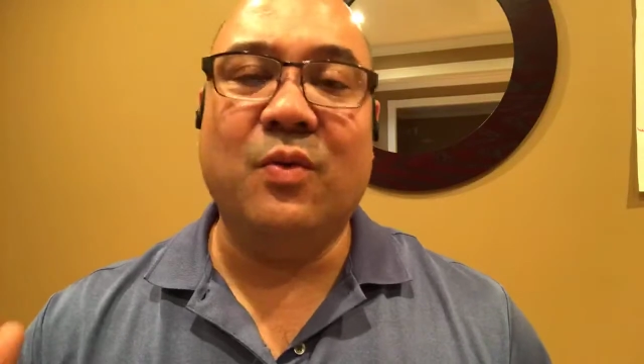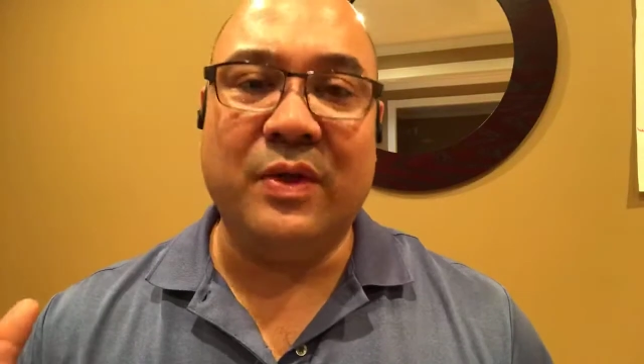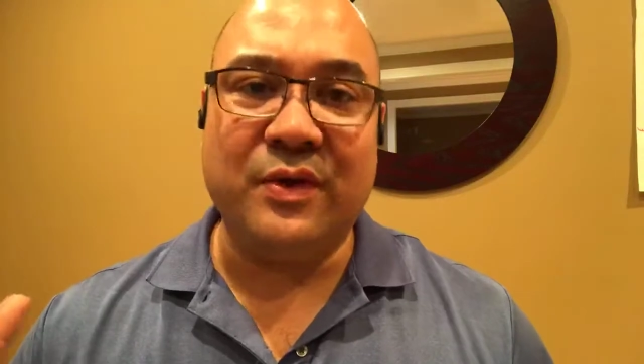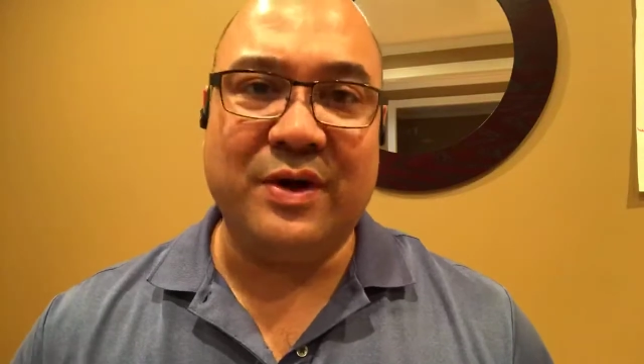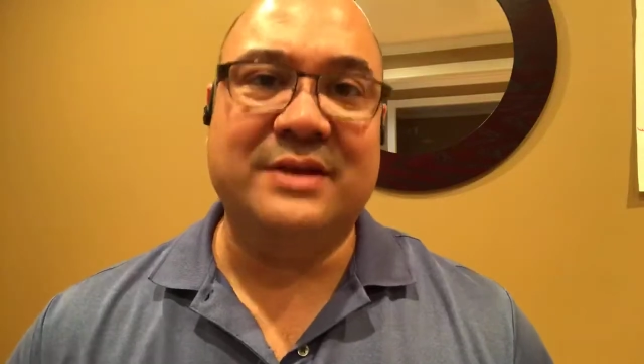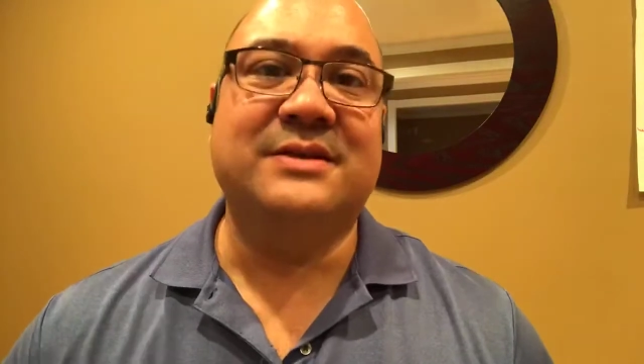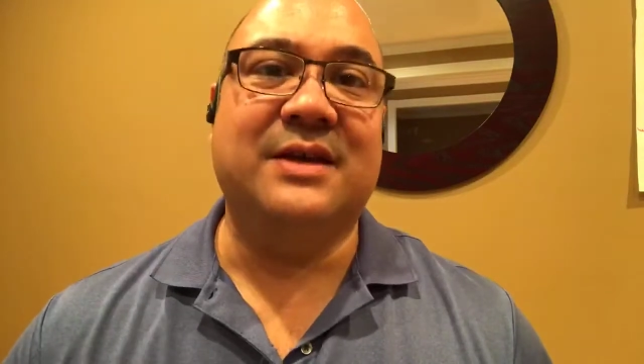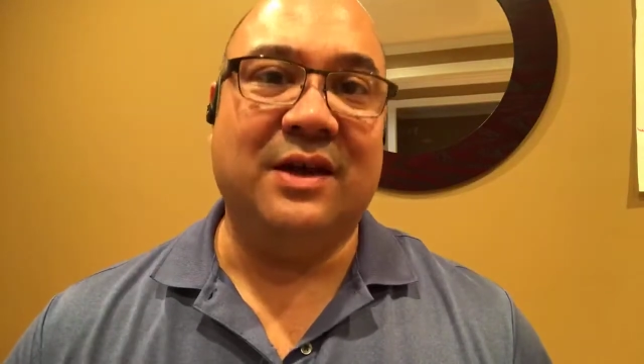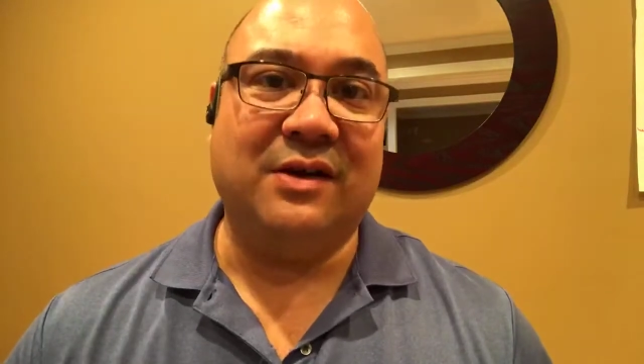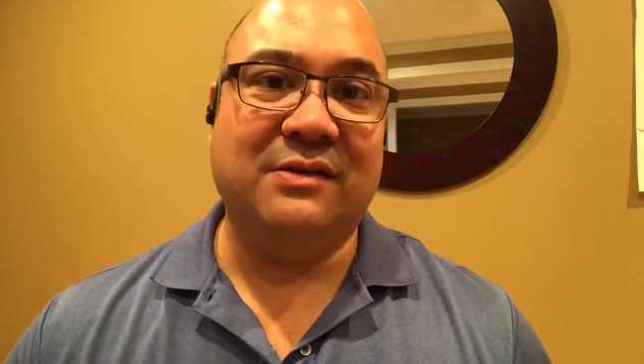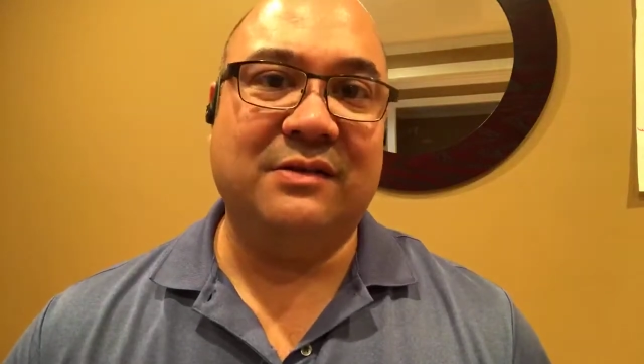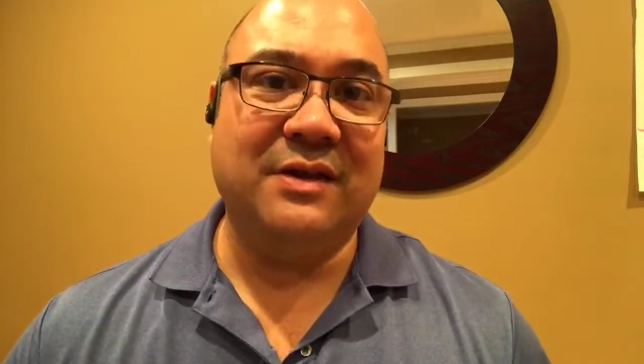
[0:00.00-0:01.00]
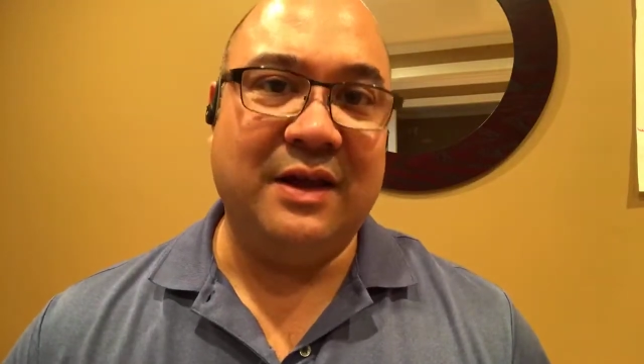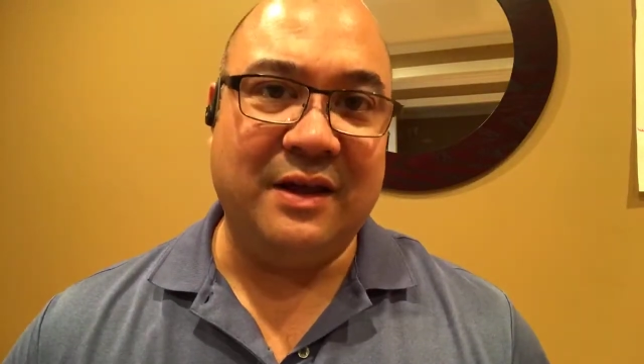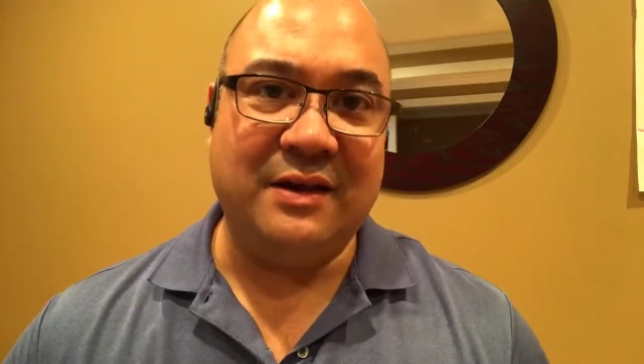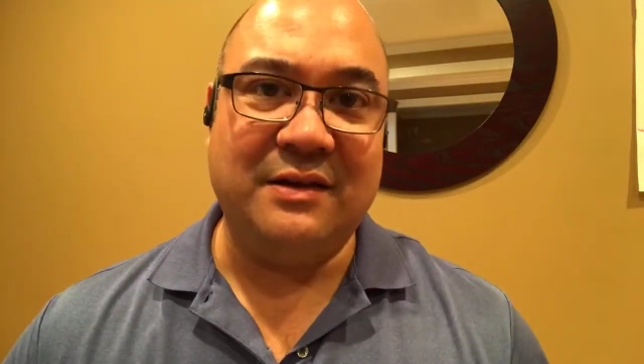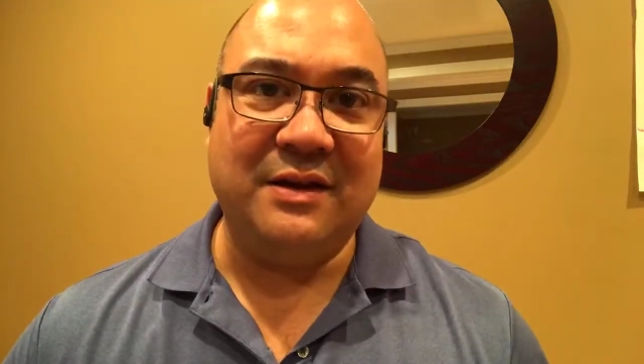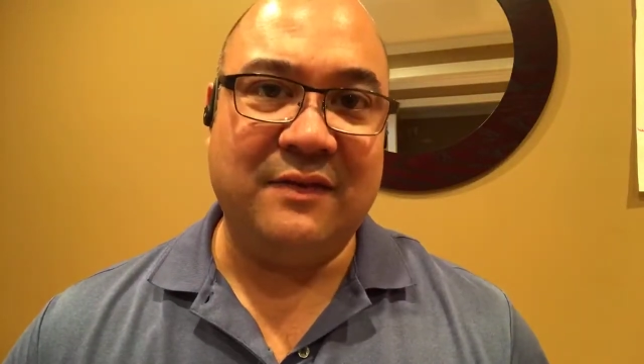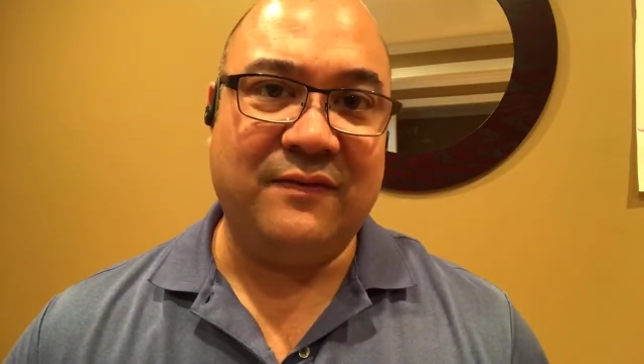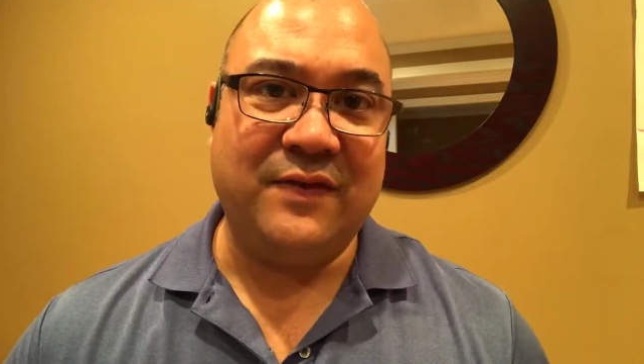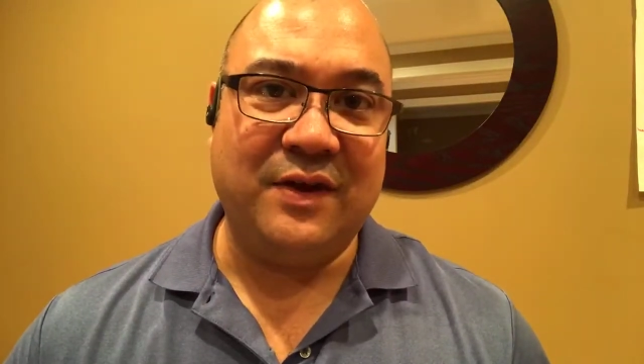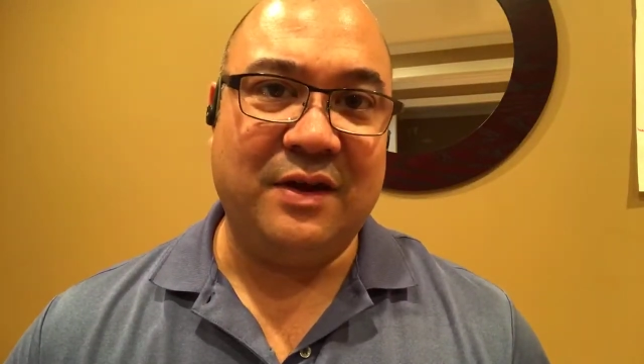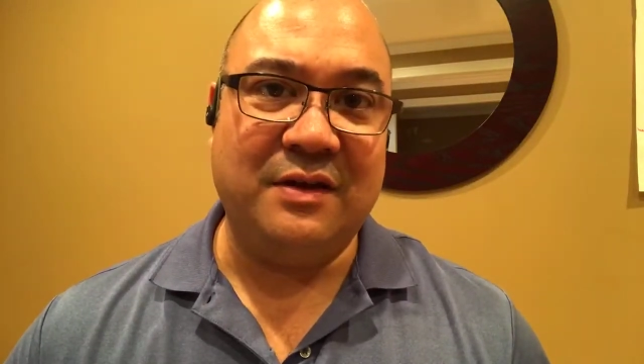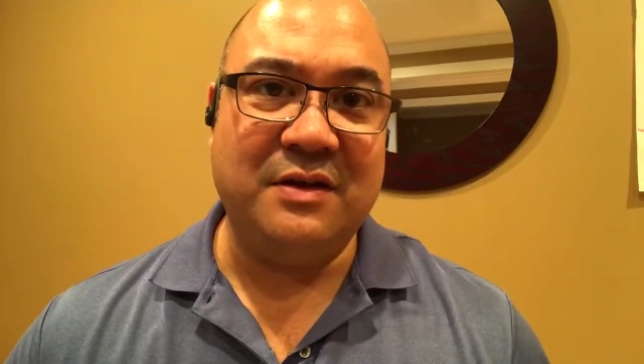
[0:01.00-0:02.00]
when they're on sale. And if
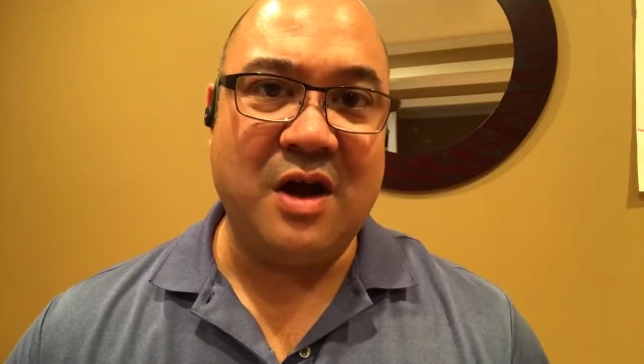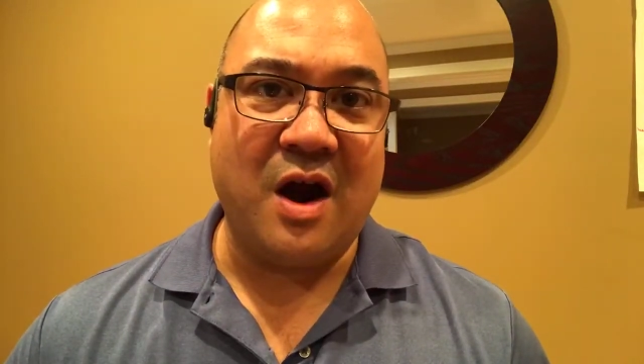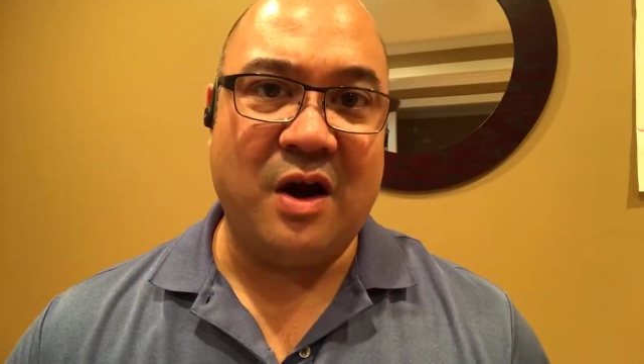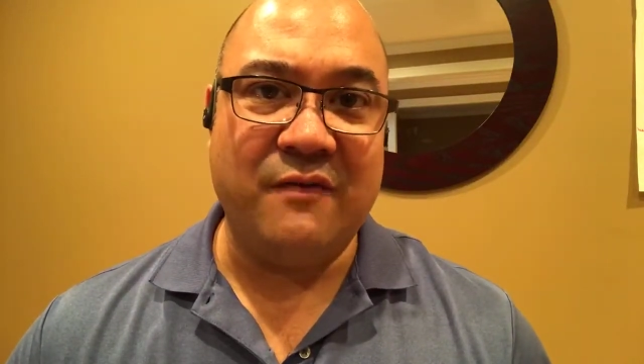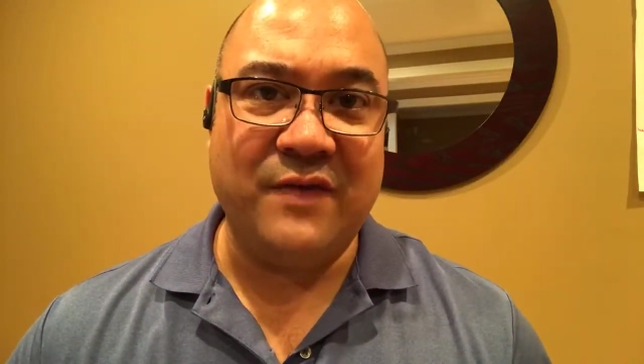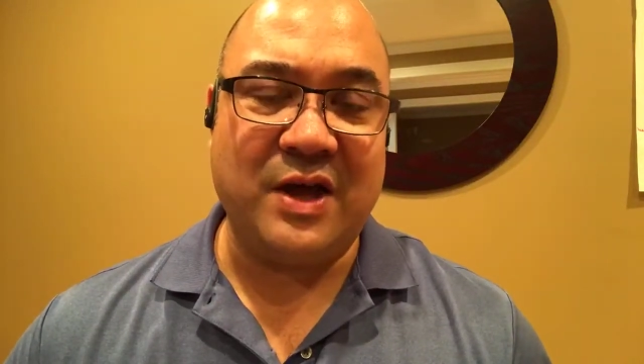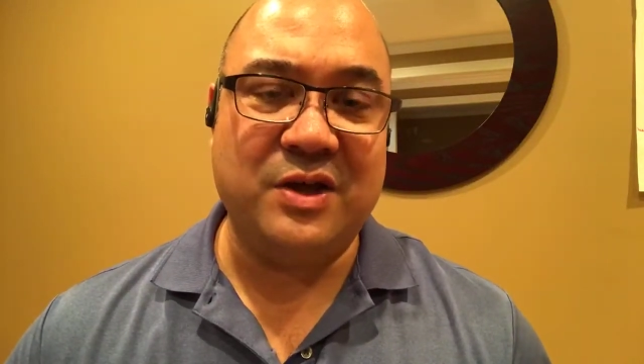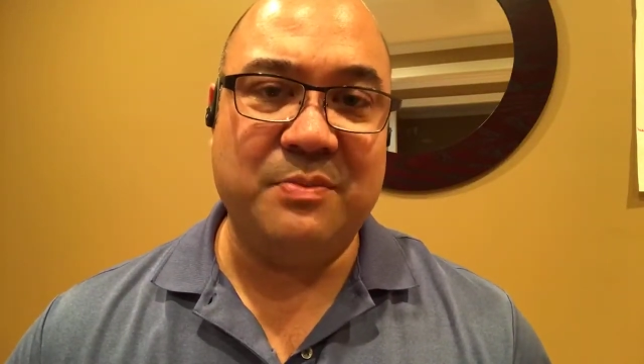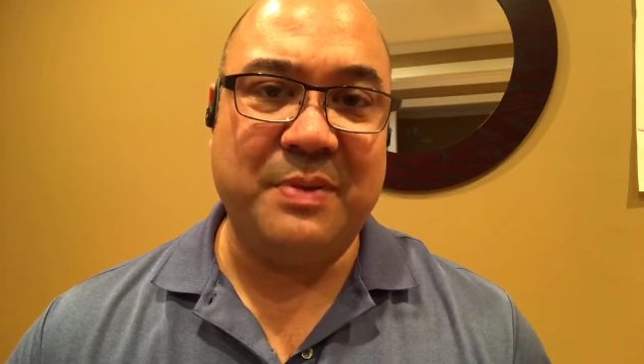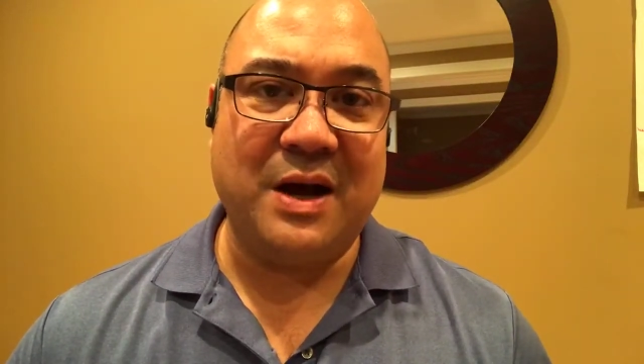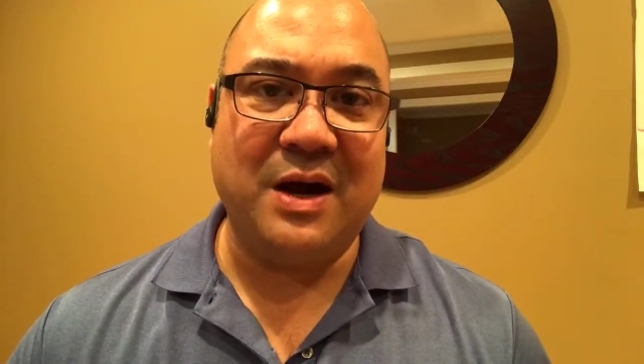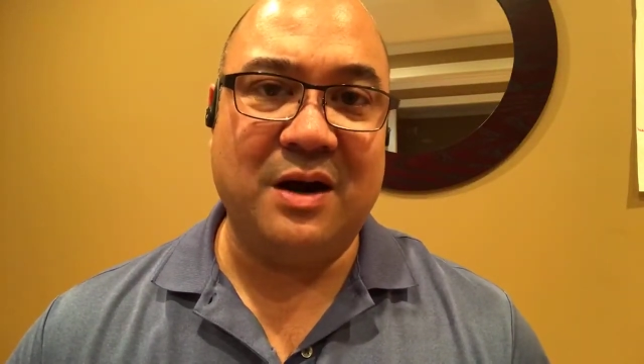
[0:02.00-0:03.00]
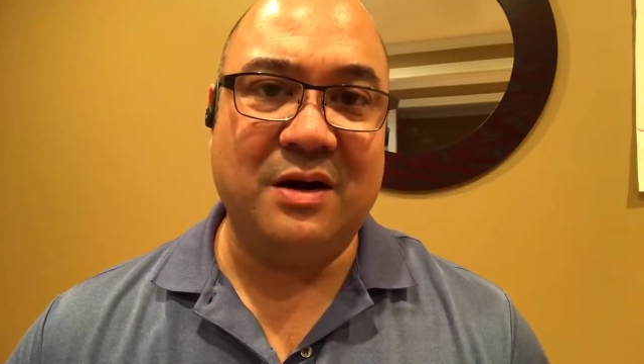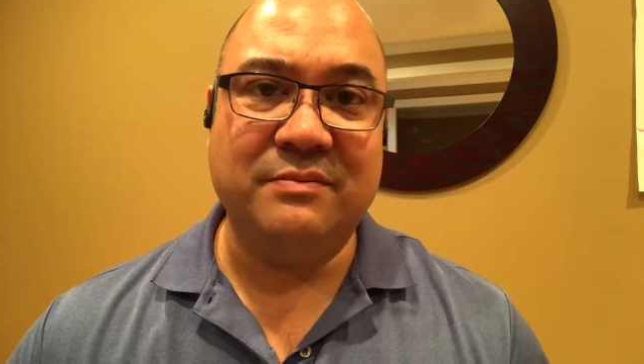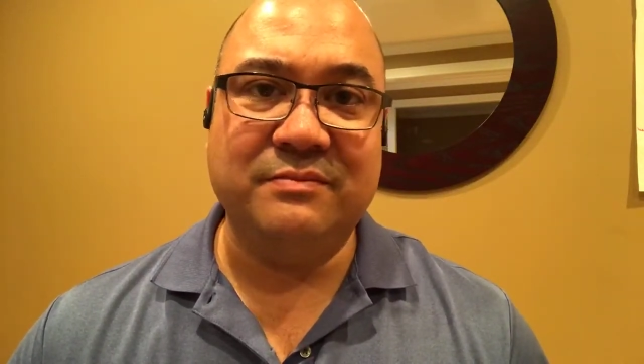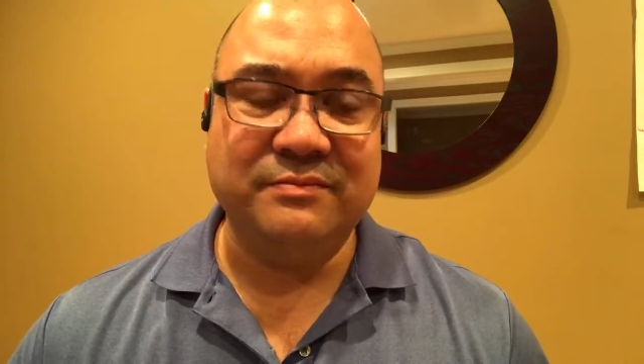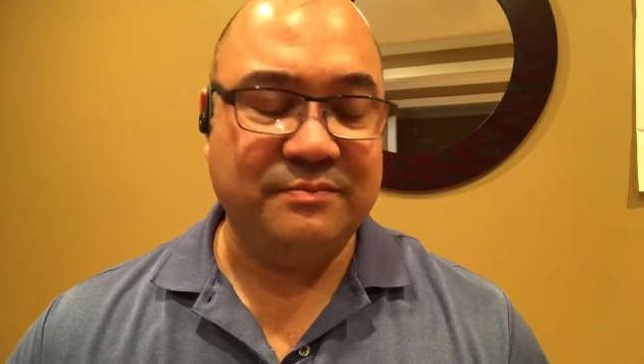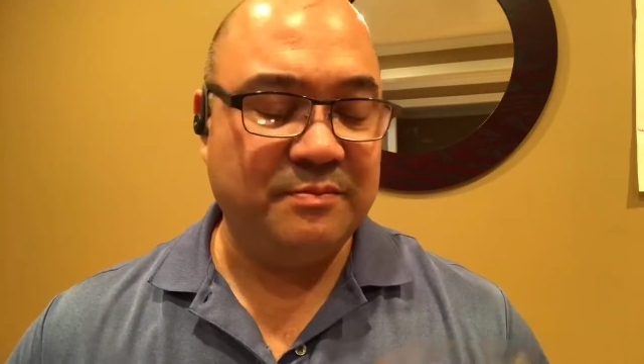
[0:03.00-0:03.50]
you are a value buyer,